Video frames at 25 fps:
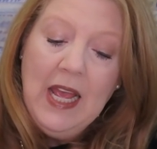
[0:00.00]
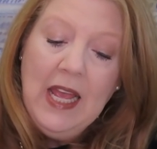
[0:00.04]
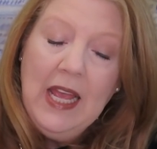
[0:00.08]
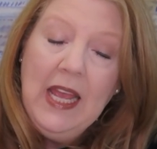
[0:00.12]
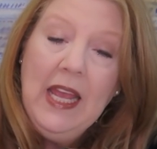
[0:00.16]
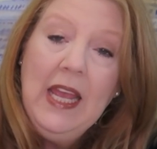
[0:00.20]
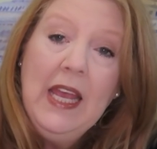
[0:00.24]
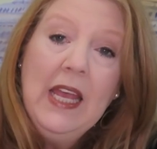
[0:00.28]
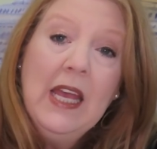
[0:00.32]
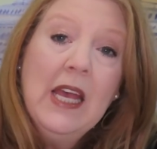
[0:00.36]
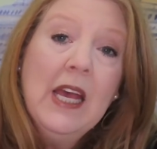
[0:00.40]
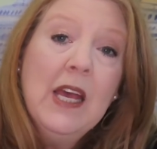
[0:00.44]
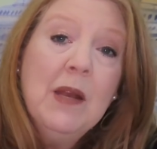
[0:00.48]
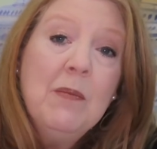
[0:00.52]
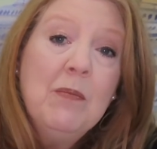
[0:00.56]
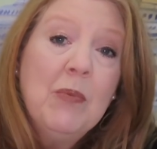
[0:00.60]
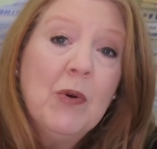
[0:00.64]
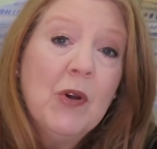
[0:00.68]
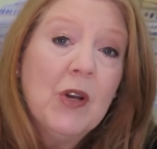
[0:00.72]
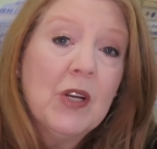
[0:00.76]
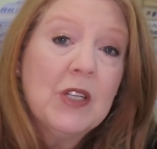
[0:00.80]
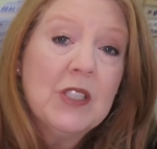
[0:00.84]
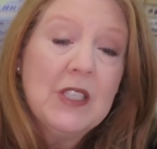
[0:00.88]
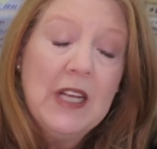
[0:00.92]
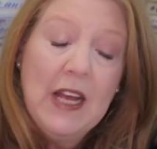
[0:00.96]
He had
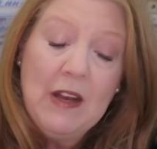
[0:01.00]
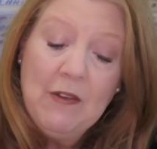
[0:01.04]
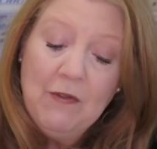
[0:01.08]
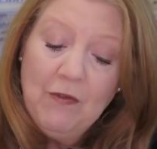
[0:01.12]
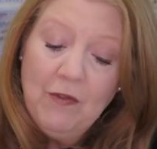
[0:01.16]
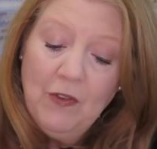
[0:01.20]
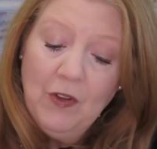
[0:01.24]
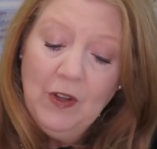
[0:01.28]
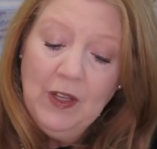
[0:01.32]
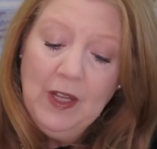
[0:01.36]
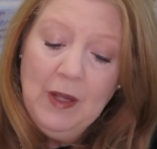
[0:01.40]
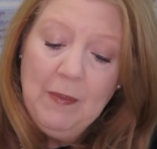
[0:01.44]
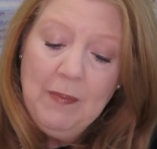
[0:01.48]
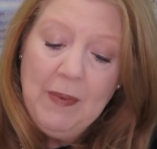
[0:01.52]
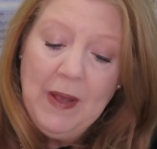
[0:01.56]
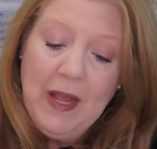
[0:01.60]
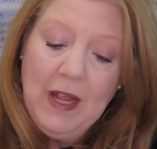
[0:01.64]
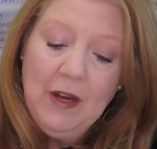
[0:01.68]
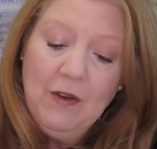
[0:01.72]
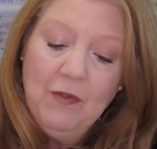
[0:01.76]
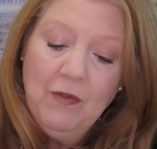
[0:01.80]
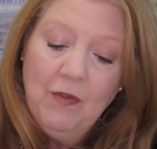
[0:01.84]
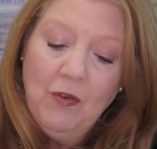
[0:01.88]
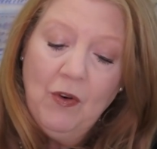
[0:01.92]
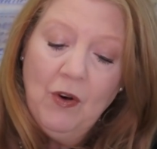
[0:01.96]
booked and fully
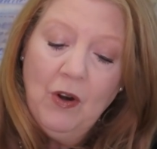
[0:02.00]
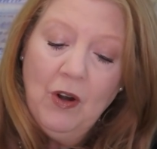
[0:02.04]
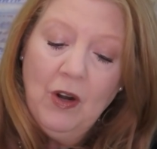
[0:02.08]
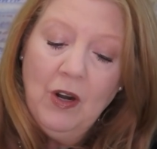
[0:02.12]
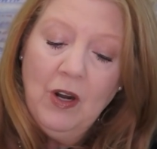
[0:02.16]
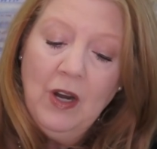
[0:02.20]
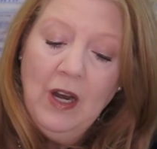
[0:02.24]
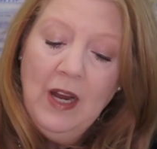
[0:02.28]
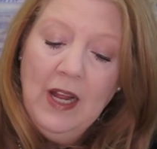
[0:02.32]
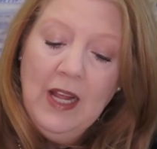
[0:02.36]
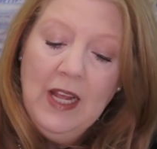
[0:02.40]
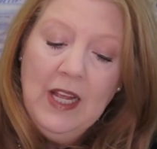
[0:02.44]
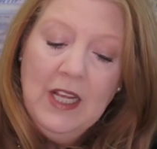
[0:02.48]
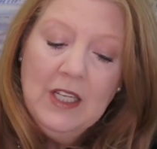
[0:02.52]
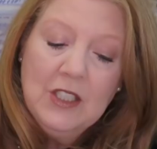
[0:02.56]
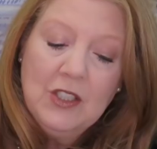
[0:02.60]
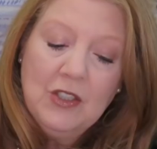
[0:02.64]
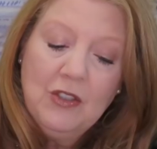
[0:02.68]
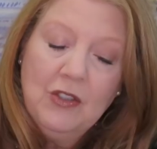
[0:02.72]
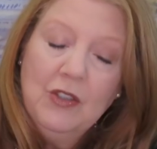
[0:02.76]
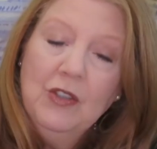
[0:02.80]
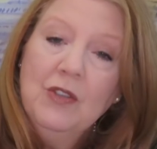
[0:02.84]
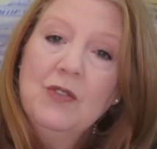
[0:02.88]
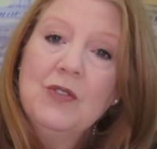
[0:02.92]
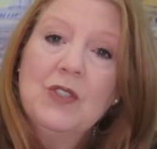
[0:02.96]
paid for
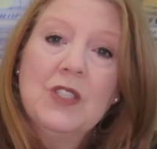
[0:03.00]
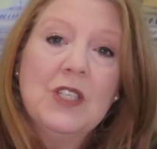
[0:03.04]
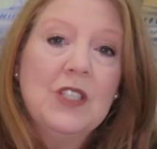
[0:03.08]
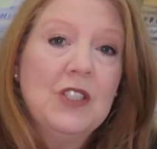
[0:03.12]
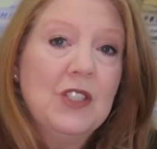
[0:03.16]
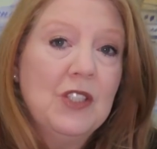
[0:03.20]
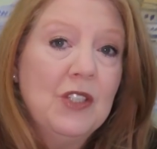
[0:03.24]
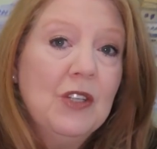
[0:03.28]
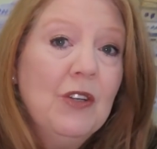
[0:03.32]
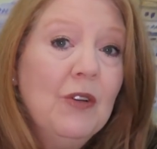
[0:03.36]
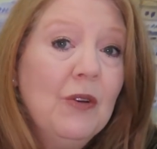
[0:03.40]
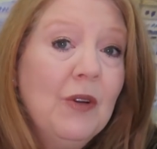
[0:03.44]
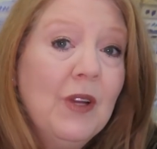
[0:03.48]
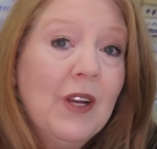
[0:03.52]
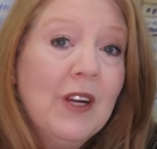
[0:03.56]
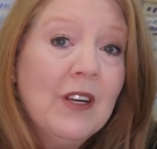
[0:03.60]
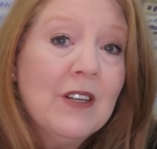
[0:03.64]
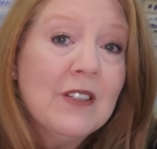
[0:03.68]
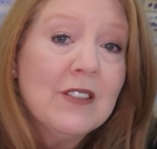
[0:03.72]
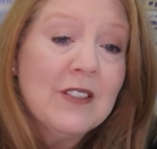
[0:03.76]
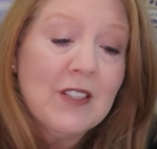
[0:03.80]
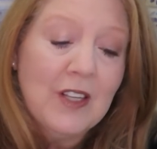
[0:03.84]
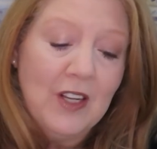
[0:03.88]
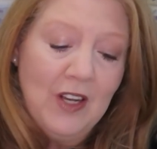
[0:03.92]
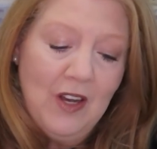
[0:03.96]
his cruise 2
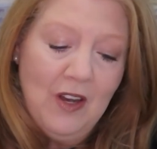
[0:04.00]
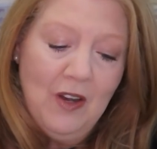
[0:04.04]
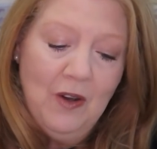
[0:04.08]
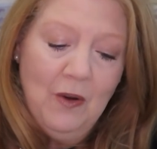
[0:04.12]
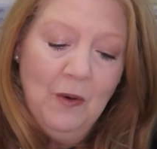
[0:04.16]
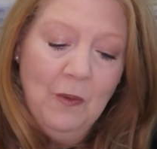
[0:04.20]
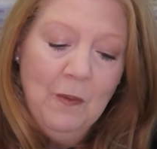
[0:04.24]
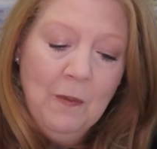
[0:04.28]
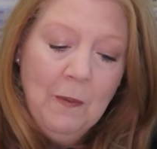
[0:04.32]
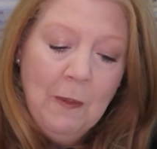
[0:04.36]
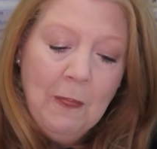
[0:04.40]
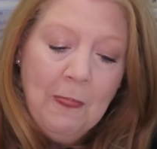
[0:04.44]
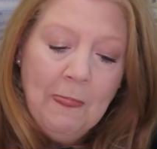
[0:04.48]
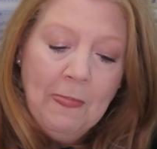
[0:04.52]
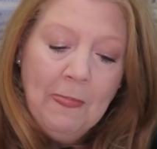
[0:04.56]
years ago